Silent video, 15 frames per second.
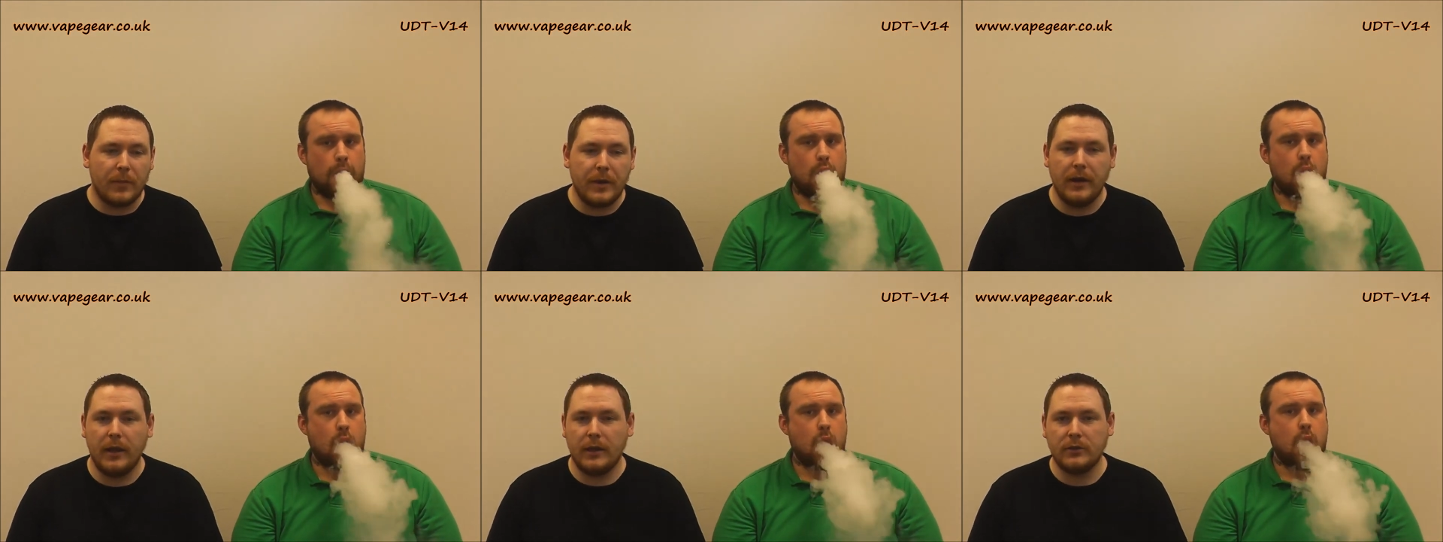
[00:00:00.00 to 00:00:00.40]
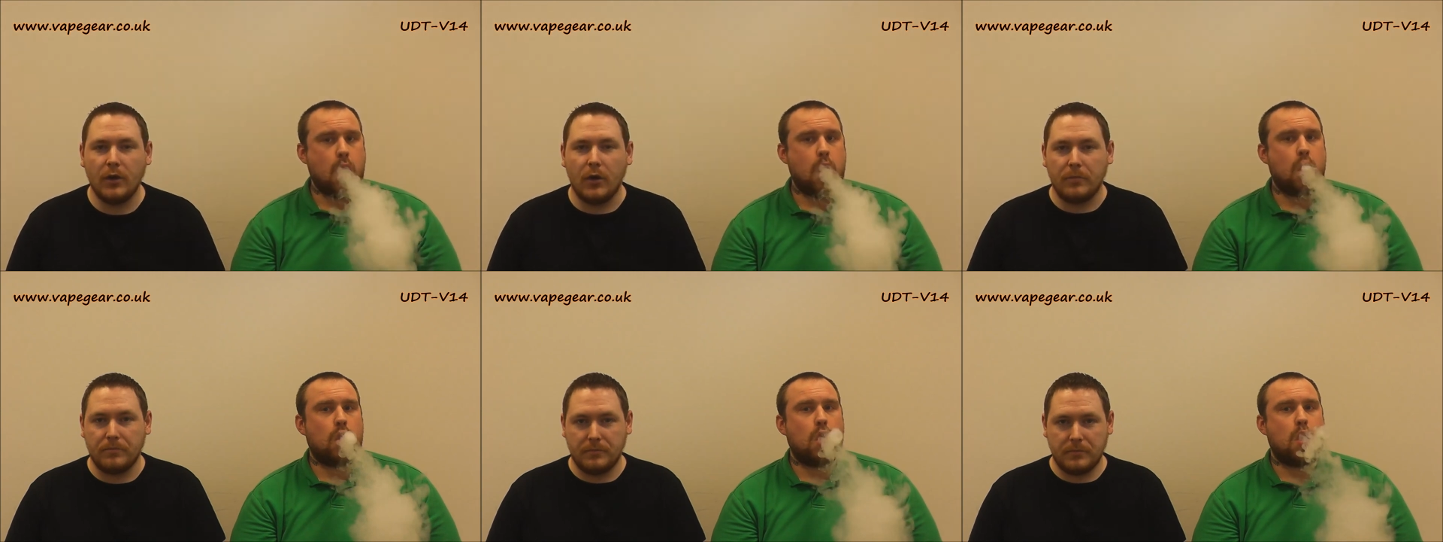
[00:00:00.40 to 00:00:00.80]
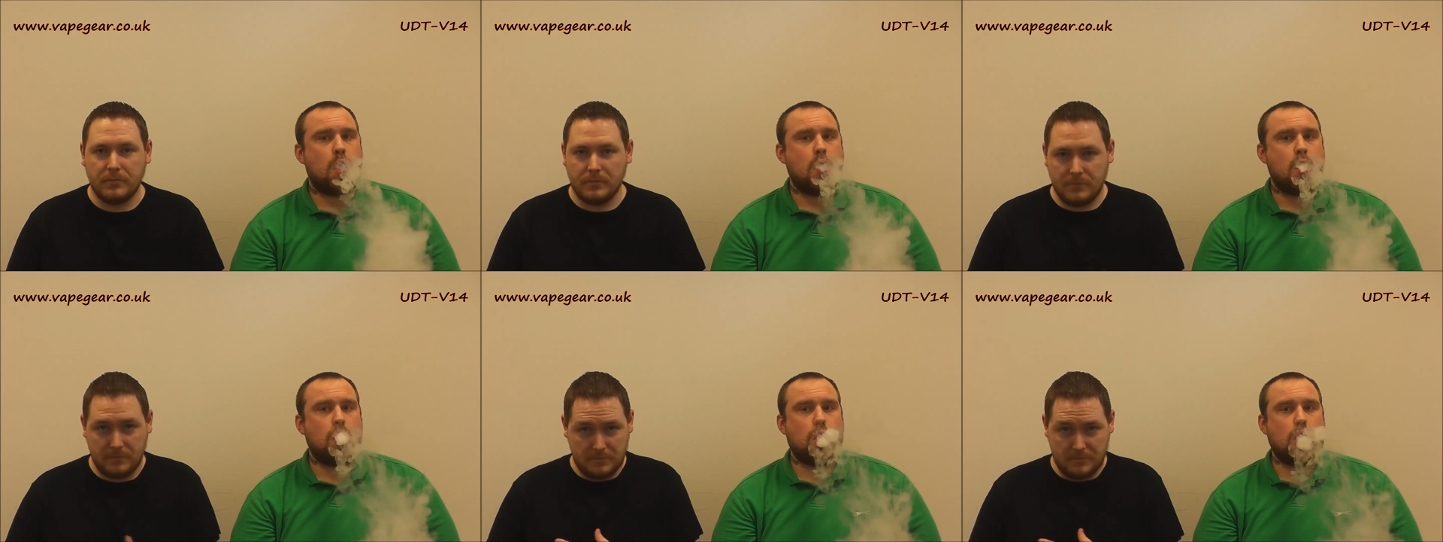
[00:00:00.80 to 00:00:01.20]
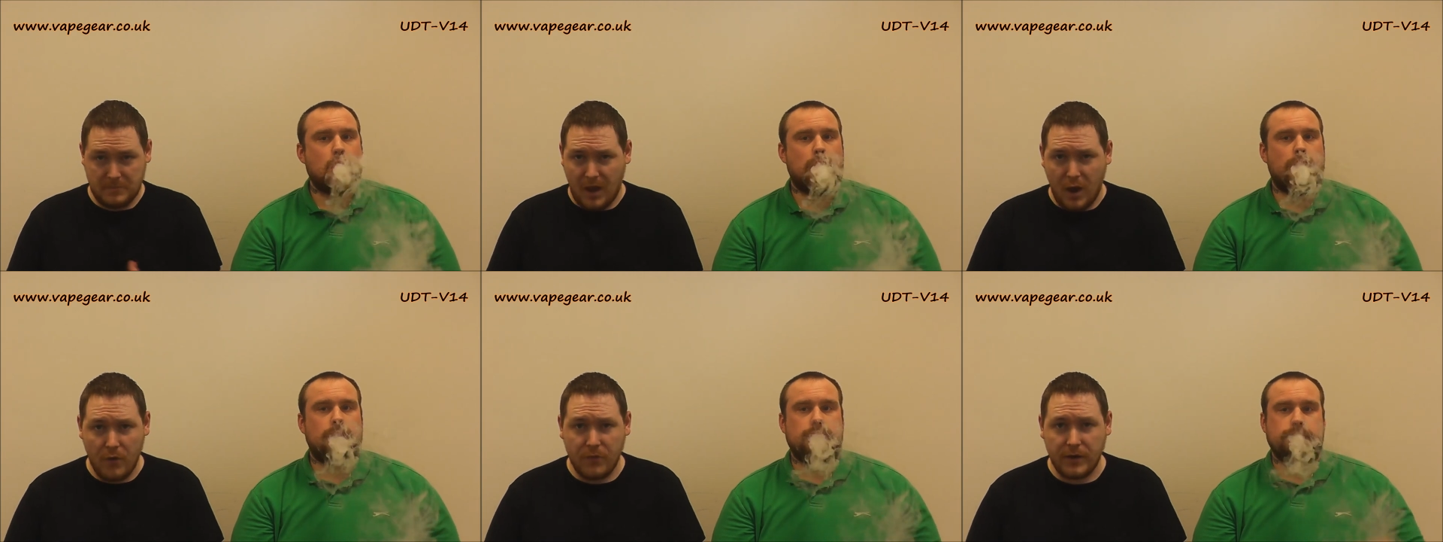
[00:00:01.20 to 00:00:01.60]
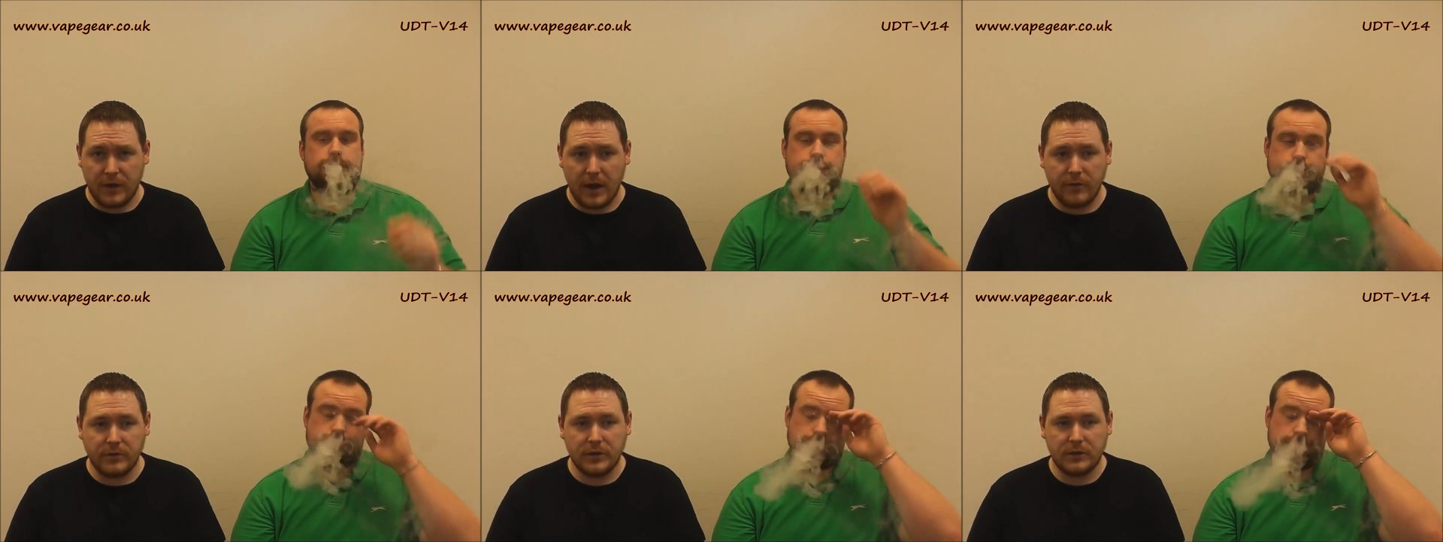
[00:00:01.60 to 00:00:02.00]
Speaker 1: I mean, it's not overly
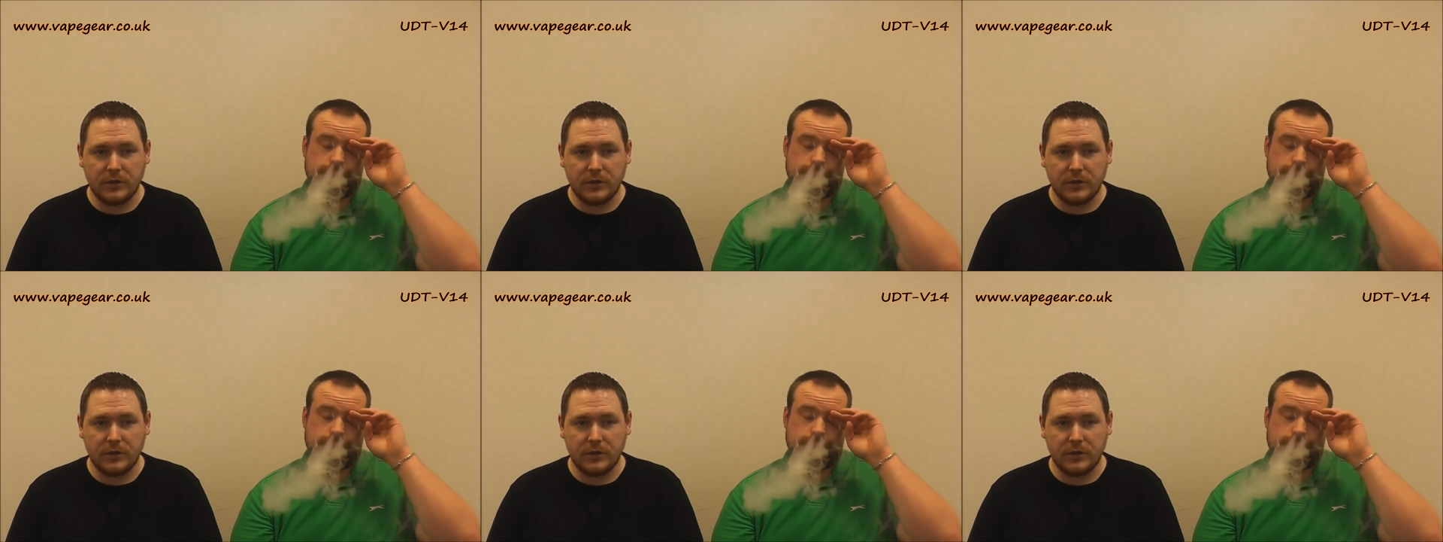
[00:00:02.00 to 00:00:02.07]
garish.